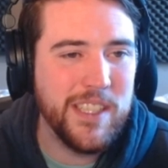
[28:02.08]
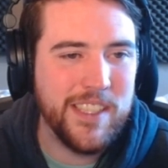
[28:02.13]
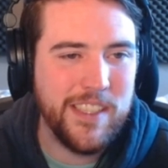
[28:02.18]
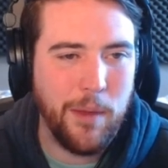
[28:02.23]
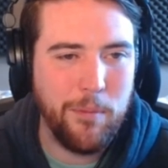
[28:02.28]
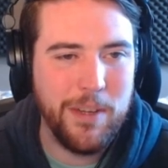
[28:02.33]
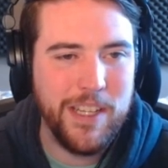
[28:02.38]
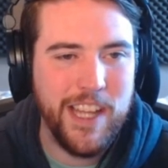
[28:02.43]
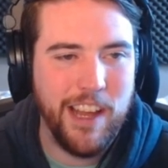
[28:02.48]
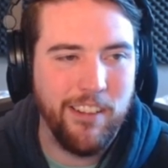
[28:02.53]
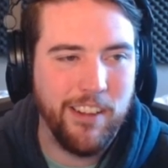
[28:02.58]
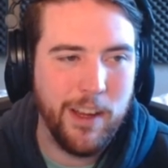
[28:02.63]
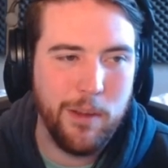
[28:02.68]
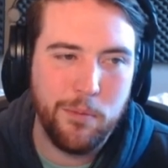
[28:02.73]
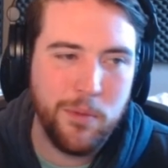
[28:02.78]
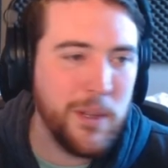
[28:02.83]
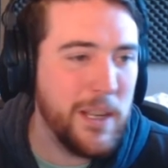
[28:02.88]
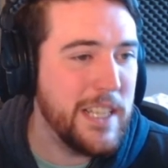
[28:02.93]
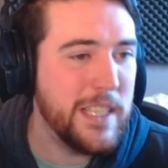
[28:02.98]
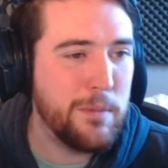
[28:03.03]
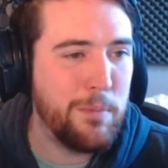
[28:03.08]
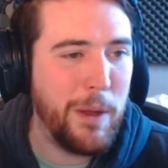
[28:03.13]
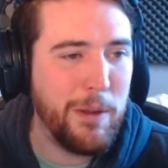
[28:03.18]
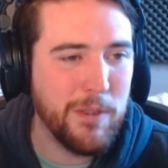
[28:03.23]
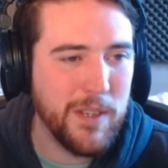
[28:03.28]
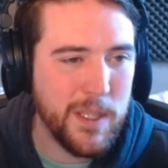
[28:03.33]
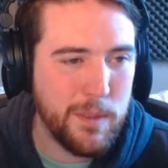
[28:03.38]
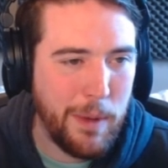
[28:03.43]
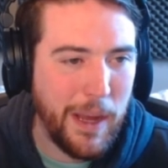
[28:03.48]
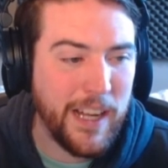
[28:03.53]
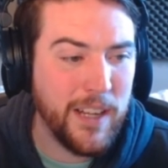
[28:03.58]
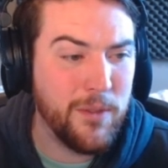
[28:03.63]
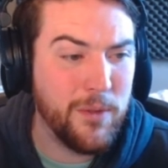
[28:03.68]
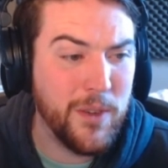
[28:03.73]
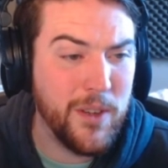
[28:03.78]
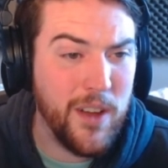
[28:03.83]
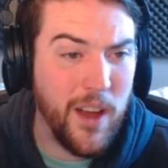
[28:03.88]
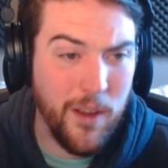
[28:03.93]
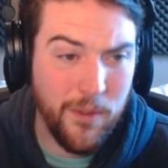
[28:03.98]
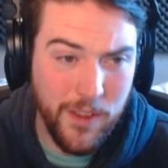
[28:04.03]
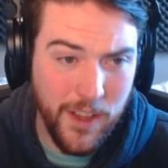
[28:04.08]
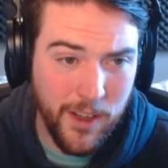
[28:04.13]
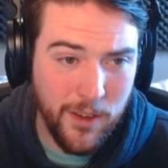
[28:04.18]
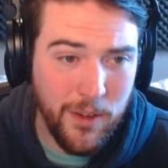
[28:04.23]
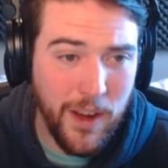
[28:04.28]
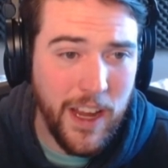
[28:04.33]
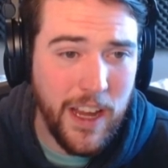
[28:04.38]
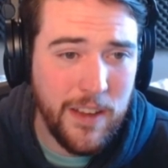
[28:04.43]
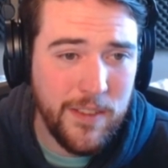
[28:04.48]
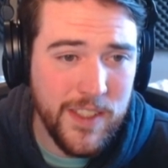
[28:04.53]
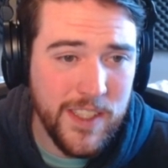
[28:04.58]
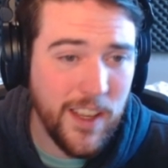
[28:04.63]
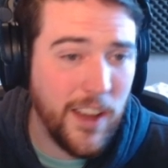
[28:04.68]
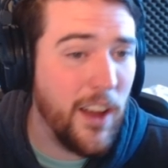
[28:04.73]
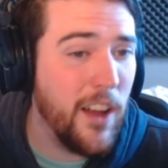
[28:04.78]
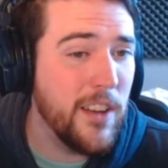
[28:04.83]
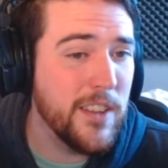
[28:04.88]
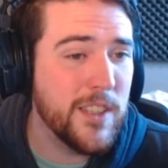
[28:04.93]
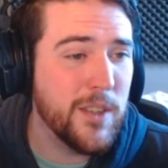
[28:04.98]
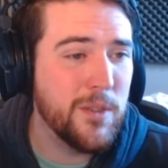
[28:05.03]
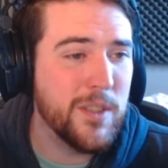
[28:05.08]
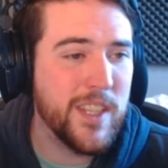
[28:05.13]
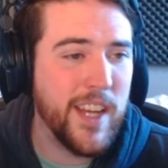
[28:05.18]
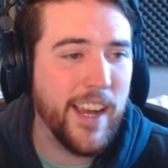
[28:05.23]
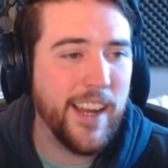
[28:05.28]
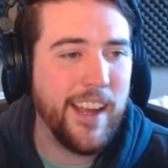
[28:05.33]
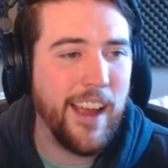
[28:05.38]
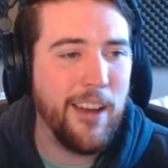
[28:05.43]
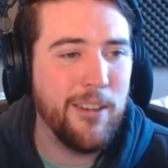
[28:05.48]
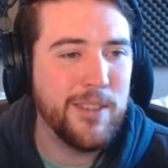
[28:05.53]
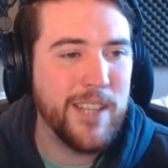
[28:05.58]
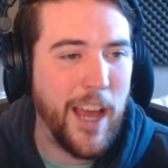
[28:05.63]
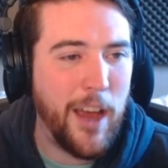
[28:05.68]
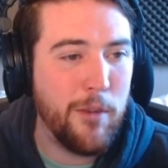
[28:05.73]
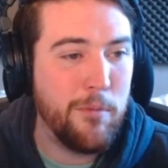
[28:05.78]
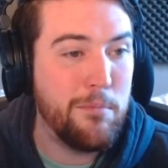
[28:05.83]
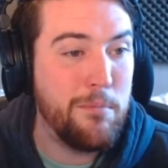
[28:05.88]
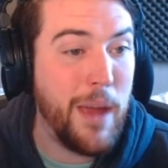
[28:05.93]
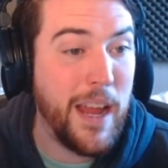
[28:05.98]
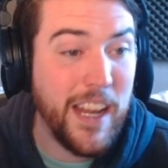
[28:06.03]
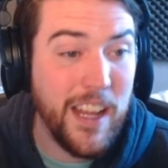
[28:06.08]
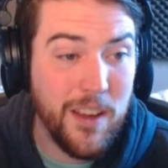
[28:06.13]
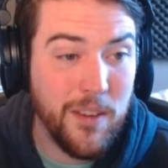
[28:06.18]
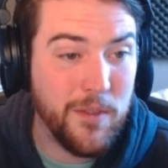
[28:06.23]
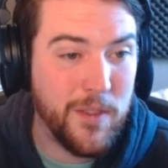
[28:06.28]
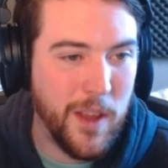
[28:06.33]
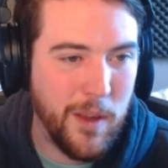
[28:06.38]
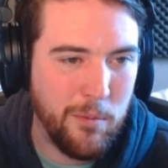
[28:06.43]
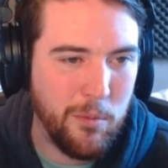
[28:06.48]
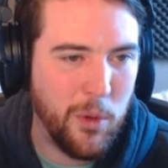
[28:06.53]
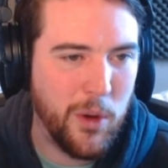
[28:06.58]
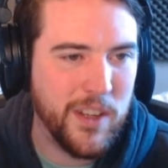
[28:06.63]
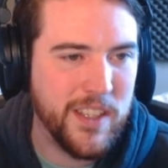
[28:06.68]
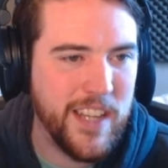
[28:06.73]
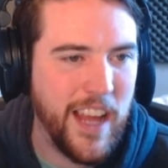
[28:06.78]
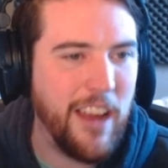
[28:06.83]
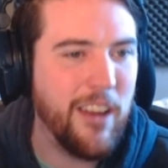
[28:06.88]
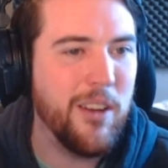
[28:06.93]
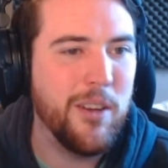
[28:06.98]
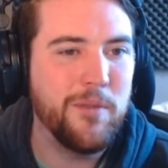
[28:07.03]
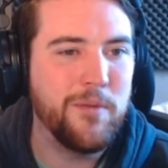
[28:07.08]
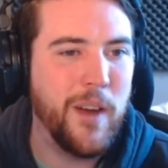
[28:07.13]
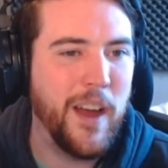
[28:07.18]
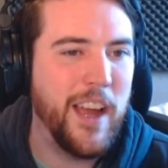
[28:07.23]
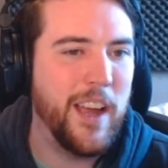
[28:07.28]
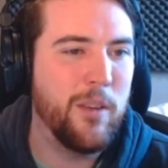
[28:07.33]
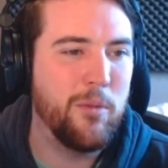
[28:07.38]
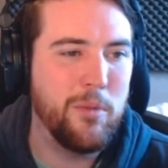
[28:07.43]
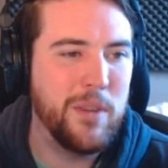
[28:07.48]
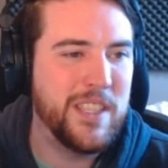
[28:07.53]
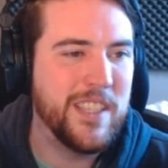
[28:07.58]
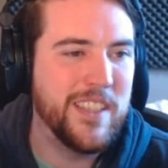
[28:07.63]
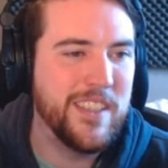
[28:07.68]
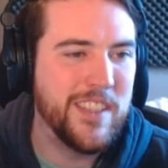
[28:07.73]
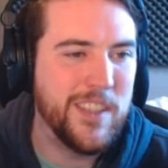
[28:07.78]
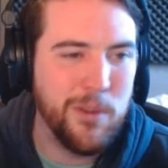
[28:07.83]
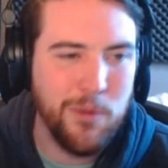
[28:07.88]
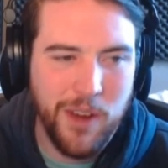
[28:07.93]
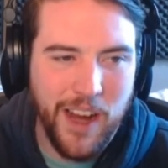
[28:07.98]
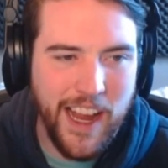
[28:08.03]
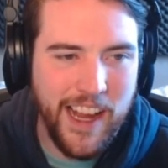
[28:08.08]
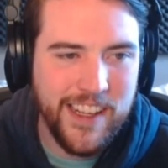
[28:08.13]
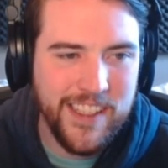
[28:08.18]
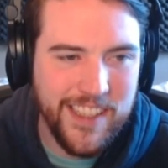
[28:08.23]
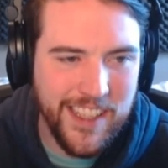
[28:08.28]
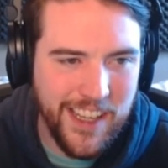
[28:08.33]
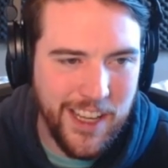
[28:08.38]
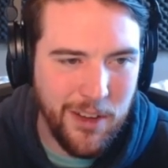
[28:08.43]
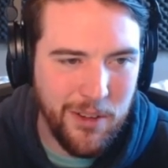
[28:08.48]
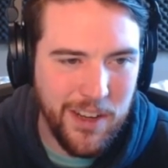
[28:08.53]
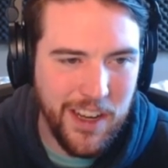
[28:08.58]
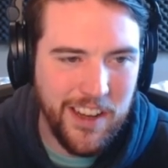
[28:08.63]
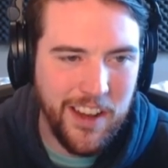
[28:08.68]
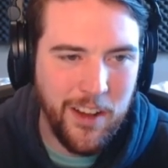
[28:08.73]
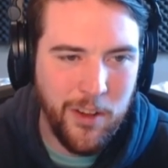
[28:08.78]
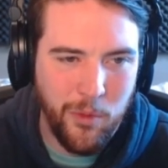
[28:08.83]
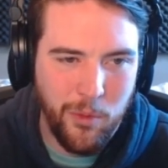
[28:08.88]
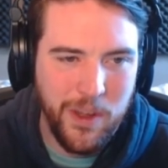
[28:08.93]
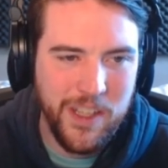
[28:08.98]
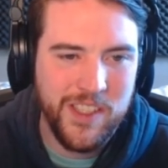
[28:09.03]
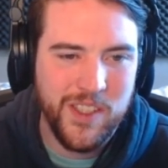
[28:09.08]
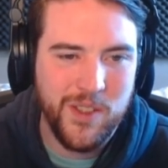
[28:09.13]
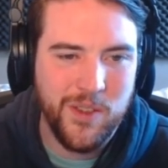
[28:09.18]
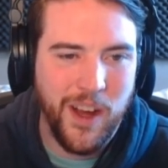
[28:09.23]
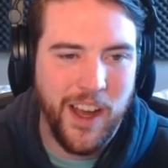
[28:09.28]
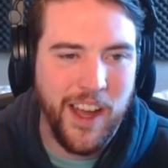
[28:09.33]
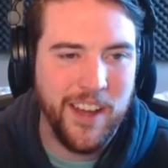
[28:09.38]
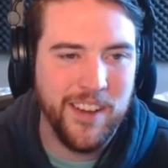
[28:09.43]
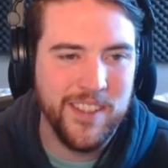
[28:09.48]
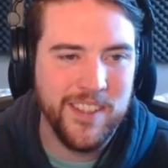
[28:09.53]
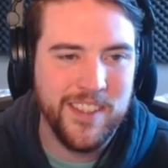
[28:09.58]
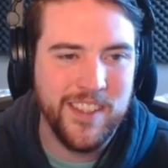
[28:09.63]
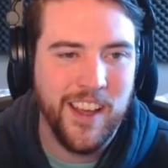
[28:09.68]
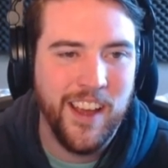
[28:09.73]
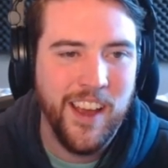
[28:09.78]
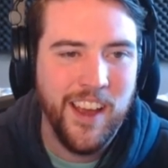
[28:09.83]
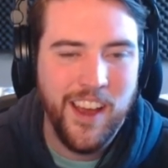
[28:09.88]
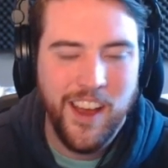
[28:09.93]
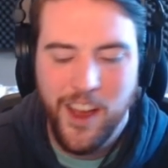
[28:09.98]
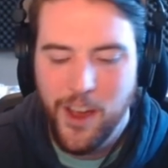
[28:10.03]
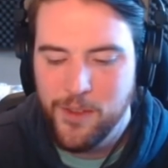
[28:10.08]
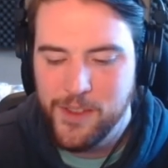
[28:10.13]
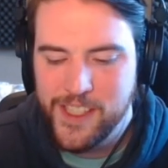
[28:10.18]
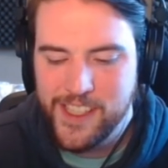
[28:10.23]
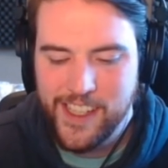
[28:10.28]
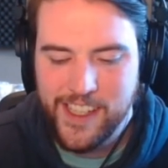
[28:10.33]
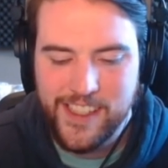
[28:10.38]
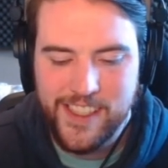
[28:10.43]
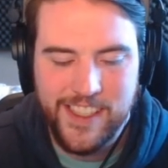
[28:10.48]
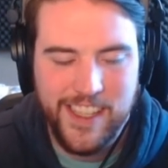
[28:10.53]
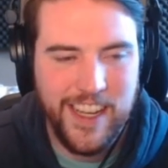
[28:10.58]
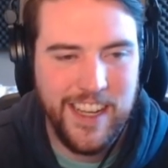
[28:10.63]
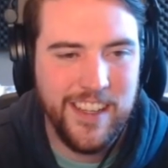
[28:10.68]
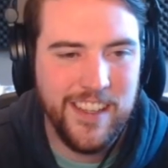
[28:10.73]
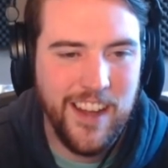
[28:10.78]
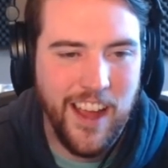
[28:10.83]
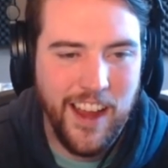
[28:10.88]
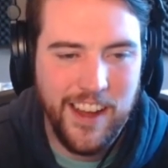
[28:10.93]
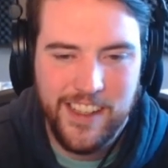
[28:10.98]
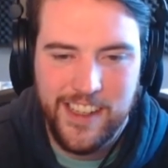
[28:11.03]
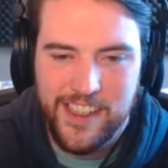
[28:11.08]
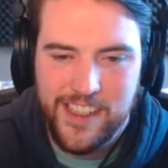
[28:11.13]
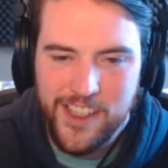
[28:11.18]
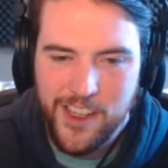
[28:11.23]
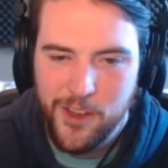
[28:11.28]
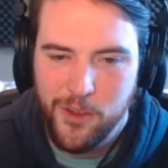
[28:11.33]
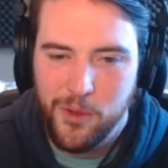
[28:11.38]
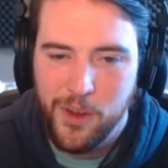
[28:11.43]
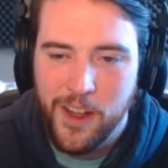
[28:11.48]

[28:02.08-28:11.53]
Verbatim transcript: Cemetery. Please be respectful of the graves. Also, check out how many of them were terrifying witches who were executed in the witch trials of 1692.